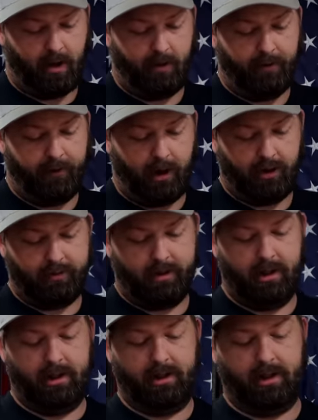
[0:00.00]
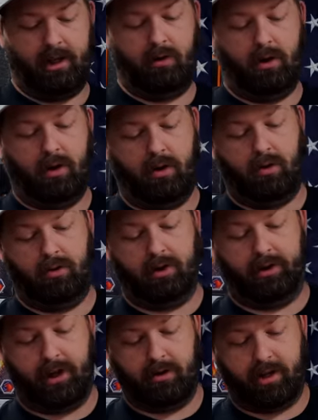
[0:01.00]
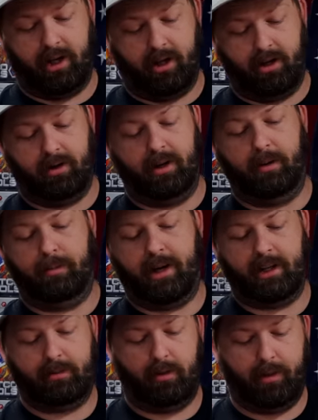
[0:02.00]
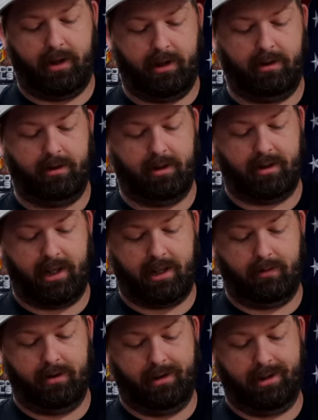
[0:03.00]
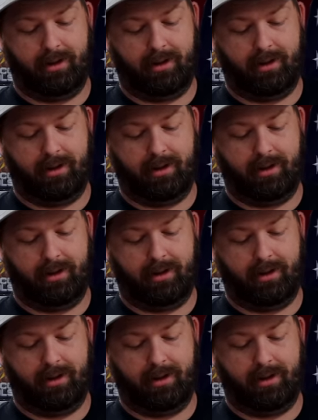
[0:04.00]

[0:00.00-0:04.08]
on the first one is zero to thirteen hundred impacts per minute. The second one is